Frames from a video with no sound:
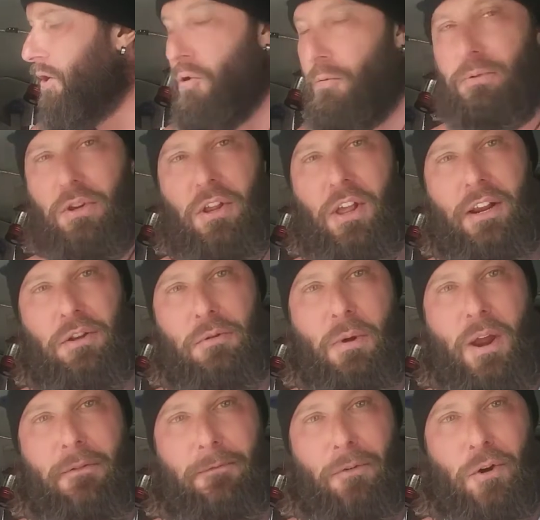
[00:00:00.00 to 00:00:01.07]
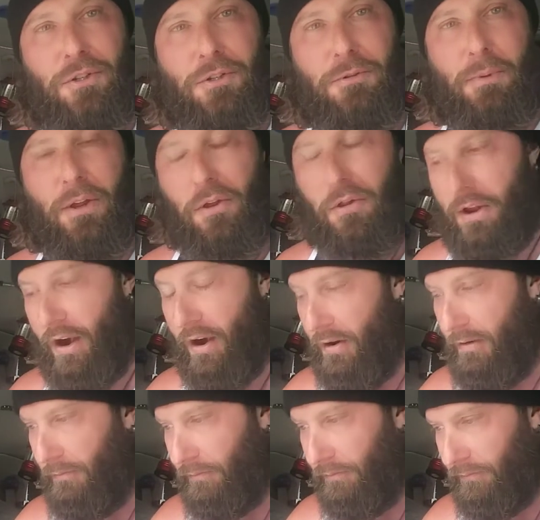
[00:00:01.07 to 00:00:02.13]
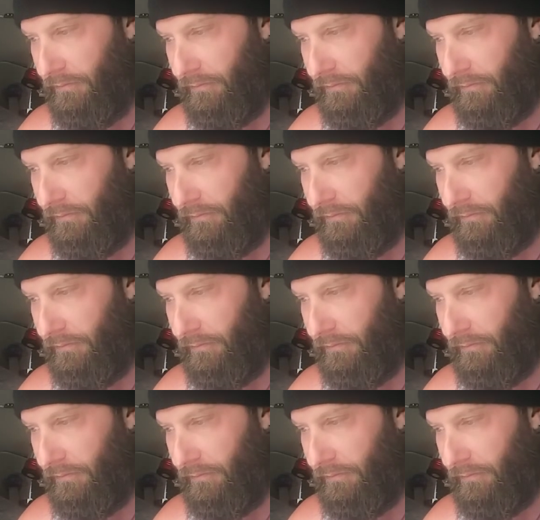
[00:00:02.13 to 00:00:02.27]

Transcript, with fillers: I hope you liked my first meal there.